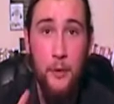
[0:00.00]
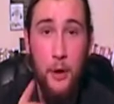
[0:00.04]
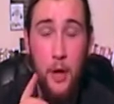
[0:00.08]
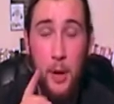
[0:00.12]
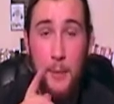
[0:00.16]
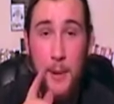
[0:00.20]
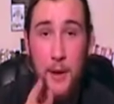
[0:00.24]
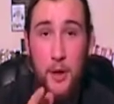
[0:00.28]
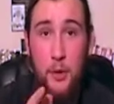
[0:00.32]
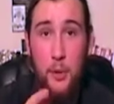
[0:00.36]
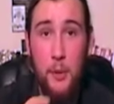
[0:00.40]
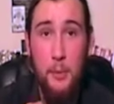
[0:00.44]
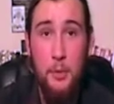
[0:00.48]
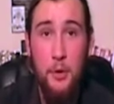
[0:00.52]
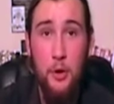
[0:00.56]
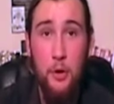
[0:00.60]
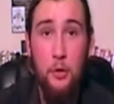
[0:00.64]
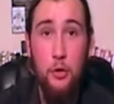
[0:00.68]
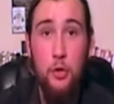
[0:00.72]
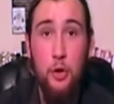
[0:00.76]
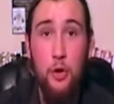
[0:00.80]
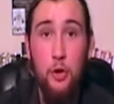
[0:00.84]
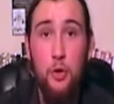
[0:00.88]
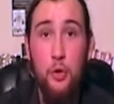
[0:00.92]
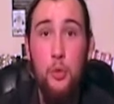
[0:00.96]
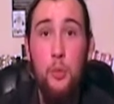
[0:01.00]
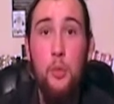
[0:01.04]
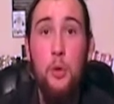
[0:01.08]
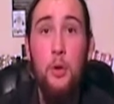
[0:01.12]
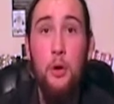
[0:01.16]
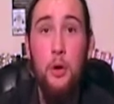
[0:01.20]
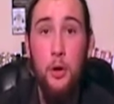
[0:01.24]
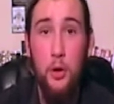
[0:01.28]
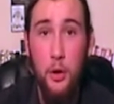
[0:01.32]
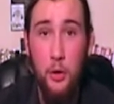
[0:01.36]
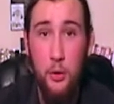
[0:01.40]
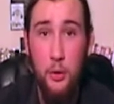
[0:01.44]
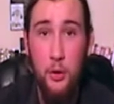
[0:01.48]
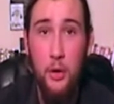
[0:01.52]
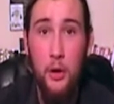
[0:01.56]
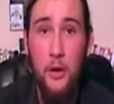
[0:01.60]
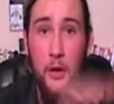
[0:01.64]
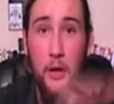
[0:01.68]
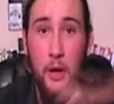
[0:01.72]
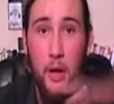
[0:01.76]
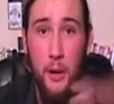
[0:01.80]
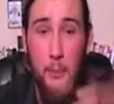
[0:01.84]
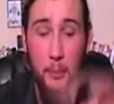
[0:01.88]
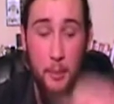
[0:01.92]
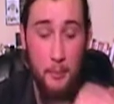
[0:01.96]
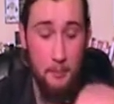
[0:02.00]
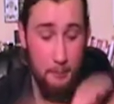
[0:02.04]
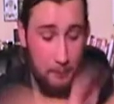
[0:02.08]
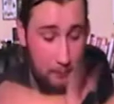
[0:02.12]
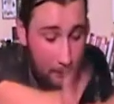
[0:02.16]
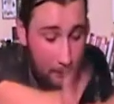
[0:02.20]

Go back to episode 2 and look it up.